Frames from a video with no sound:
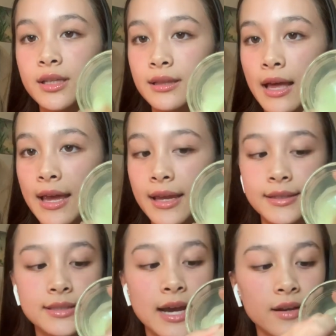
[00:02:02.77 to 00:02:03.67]
like. It's
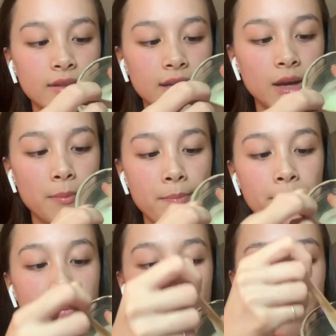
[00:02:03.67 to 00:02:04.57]
kind of like a
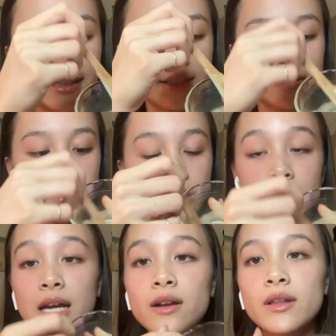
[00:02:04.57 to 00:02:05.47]
paste,
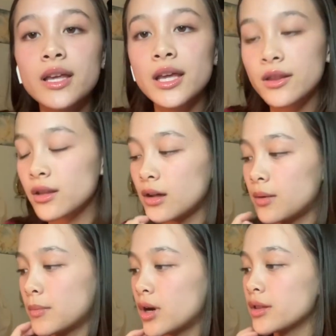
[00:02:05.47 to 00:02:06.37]
kind of like in
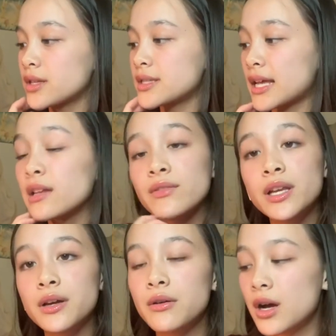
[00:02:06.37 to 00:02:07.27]
the second
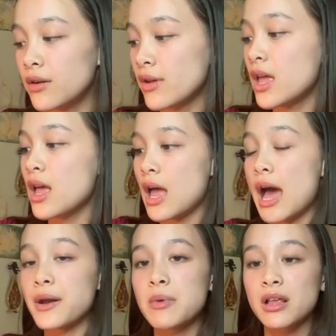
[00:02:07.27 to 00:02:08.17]
video of how to
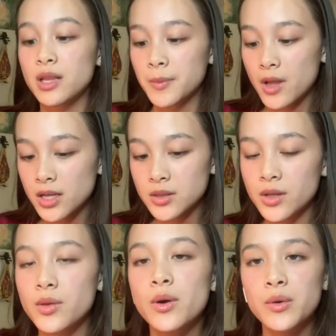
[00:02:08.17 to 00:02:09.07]
make lip gloss, so
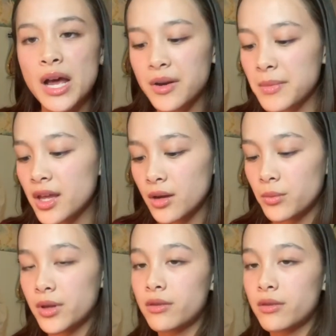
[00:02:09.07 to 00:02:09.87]
the one on how to make it with